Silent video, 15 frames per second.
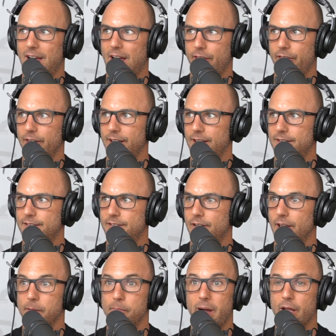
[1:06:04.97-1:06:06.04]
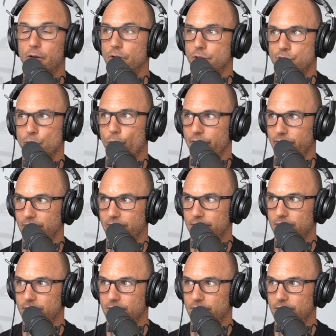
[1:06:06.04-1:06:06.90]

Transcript: athletes like Michael Jordan